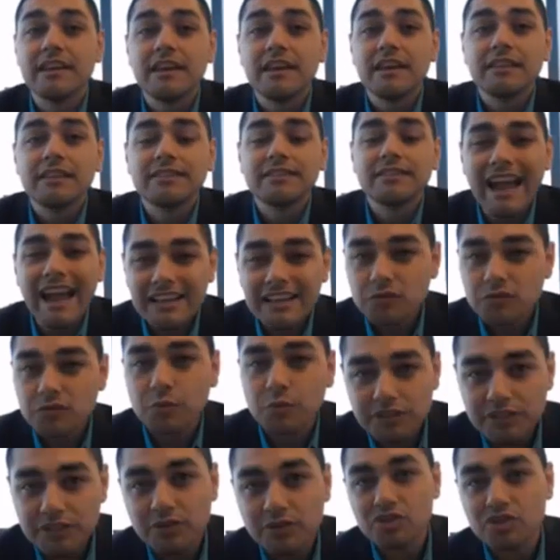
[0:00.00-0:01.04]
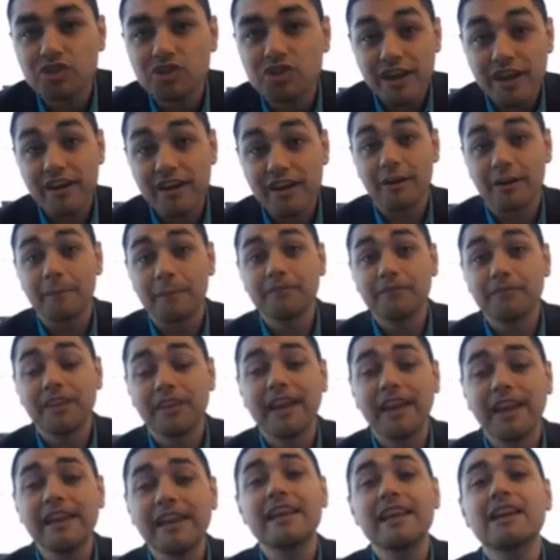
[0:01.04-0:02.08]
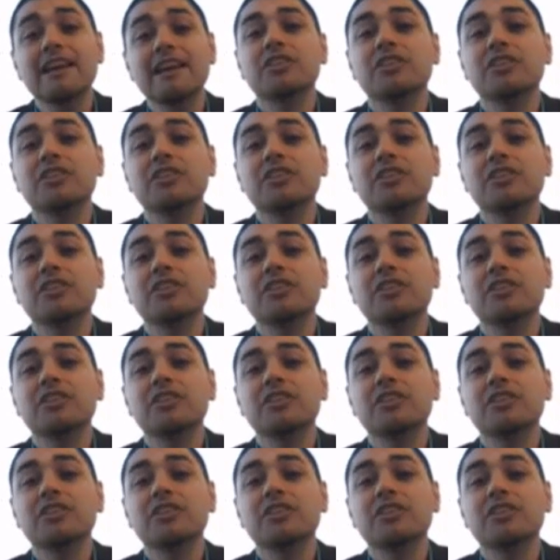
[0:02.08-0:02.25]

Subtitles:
That's what you share, okay?